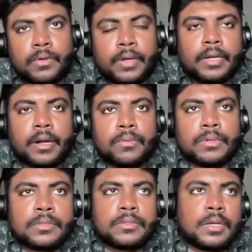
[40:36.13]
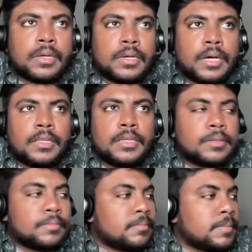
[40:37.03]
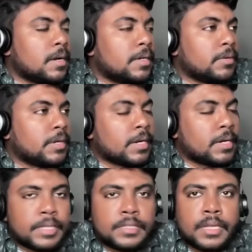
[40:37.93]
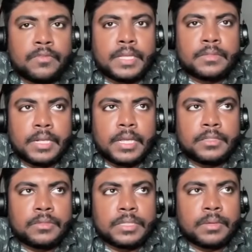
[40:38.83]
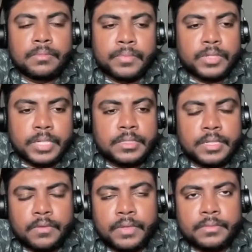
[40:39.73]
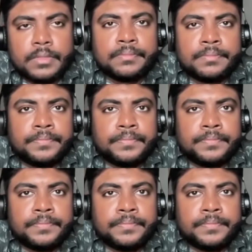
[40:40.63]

going around other your academic stuff as well as your some project stuff as well.